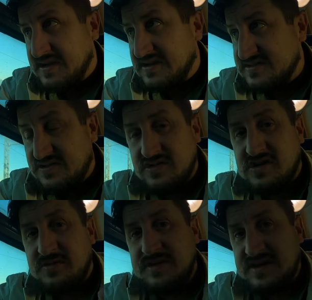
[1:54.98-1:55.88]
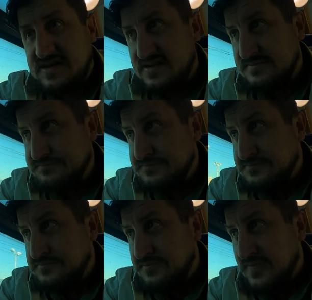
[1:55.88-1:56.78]
because they're all coming here,
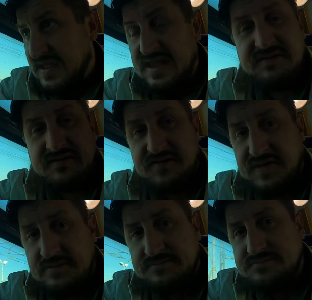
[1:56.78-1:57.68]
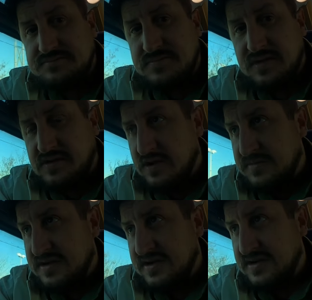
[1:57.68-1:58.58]
even for them, they're
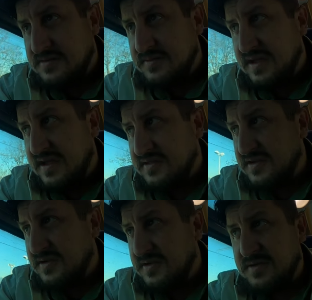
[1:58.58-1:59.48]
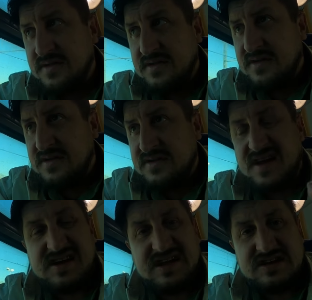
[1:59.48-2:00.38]
coming here and they're
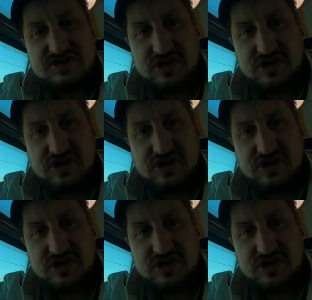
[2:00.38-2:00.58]
not getting